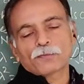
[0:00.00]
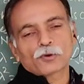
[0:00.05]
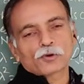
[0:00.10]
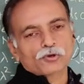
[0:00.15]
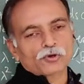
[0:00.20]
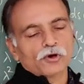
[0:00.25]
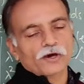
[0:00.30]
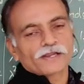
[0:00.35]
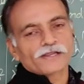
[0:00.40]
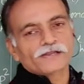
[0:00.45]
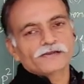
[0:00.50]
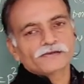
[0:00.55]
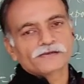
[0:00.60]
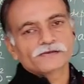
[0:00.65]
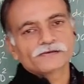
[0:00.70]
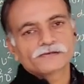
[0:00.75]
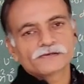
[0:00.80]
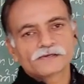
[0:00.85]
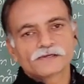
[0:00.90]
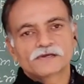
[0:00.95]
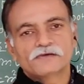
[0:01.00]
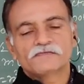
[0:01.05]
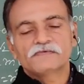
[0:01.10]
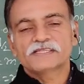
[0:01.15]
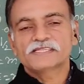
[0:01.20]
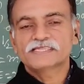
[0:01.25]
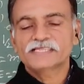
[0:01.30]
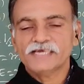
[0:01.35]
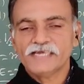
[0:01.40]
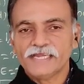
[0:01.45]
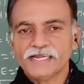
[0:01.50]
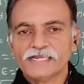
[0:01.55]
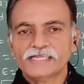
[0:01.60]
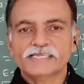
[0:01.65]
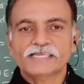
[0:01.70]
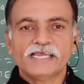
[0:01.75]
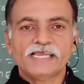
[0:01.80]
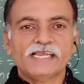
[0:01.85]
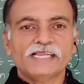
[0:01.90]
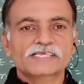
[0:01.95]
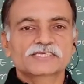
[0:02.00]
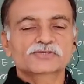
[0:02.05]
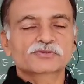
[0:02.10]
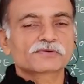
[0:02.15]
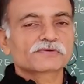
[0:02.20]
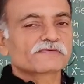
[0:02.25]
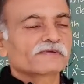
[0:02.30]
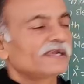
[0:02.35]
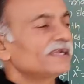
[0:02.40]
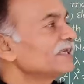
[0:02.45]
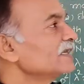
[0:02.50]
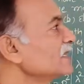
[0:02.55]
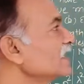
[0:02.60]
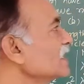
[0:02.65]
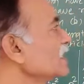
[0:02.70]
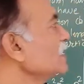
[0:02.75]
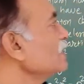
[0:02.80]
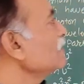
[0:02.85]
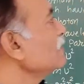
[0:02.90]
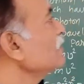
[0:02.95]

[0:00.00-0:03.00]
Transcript: photon with the 10⁻20